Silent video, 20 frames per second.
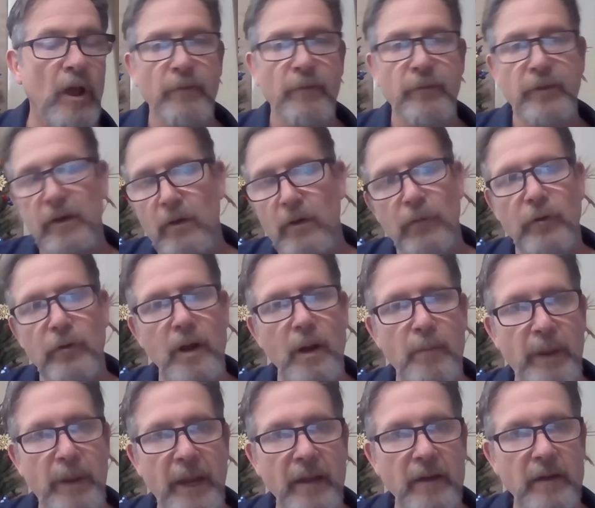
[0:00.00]
They're
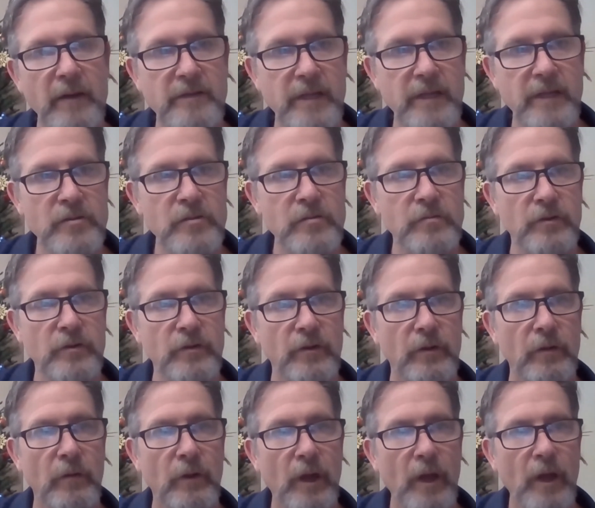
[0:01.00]
not paying attention to
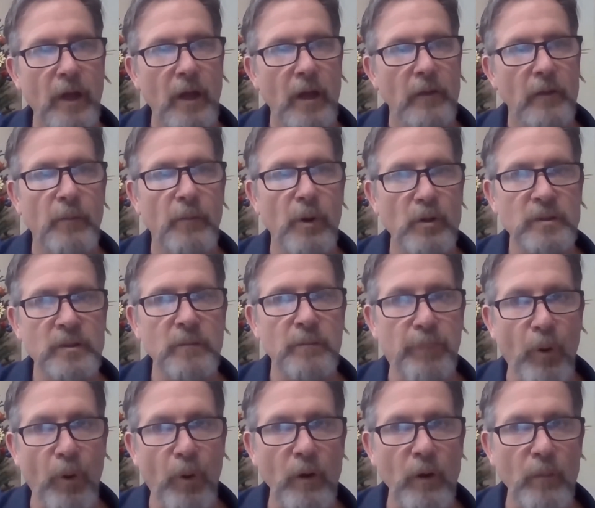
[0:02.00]
you. The most
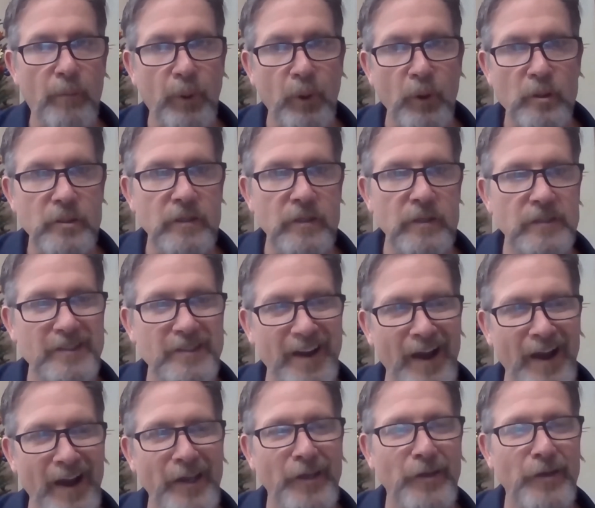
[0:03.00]
important person is
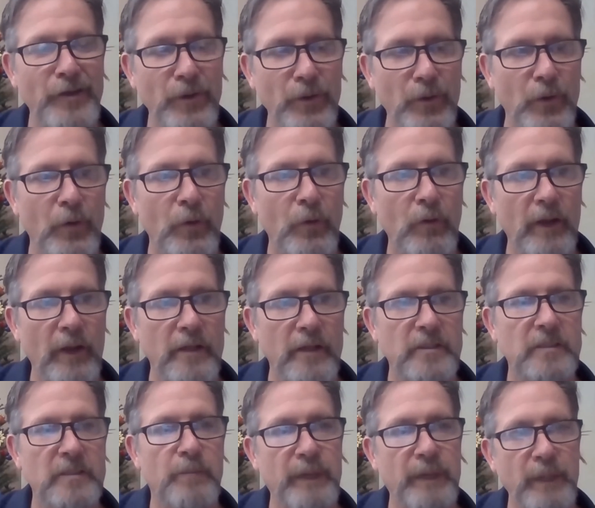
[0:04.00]
not you, it's
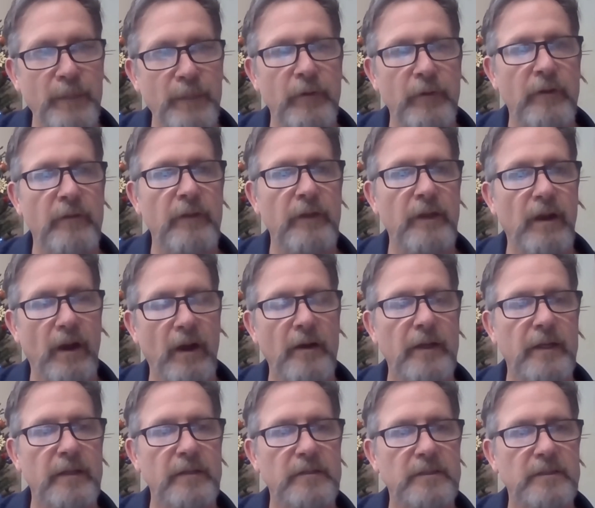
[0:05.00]
the people in the
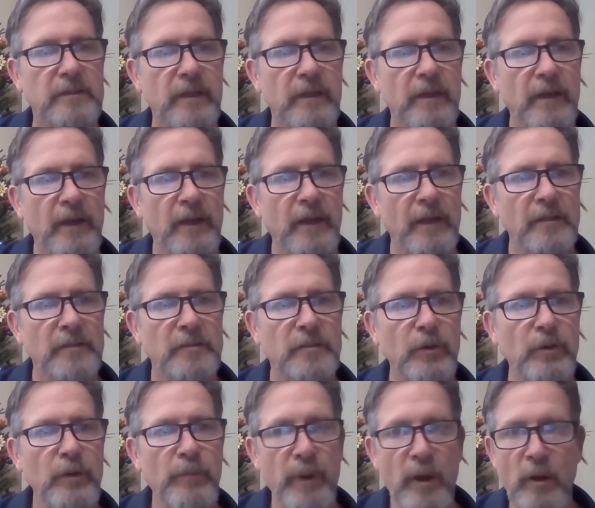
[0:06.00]
audience. So
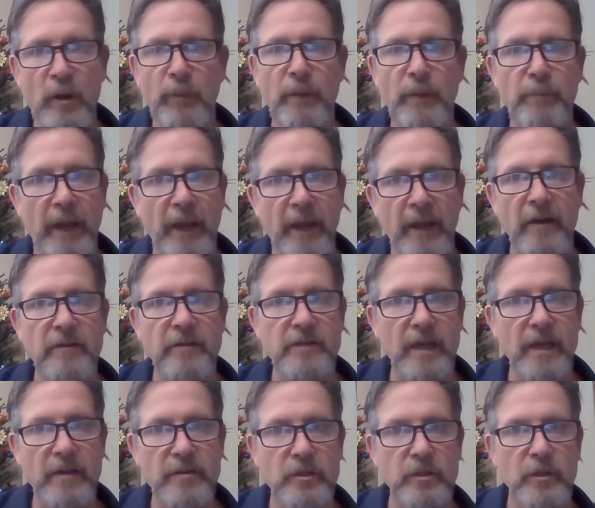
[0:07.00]
you better be paying
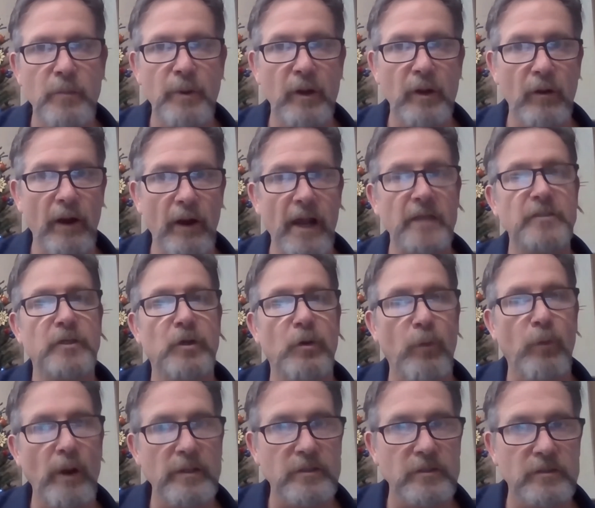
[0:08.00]
attention. You better ask
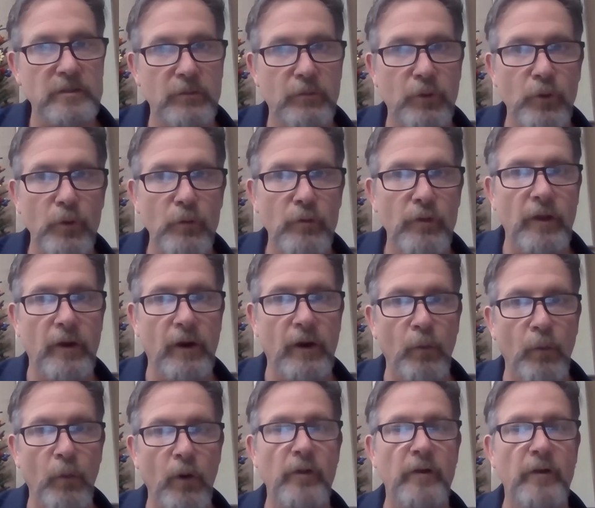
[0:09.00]
questions of who they are,
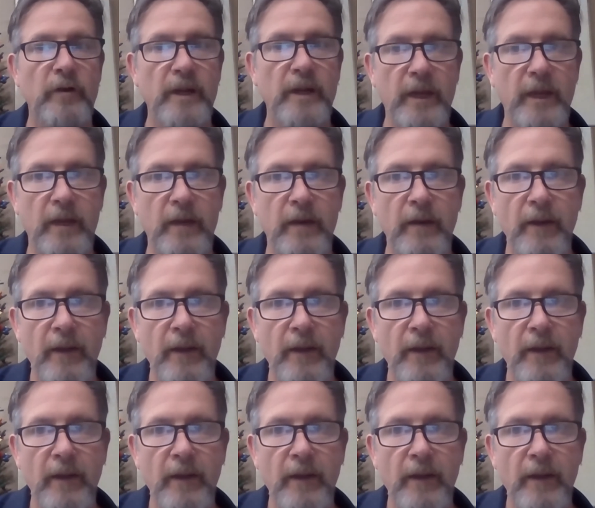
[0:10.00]
what they need.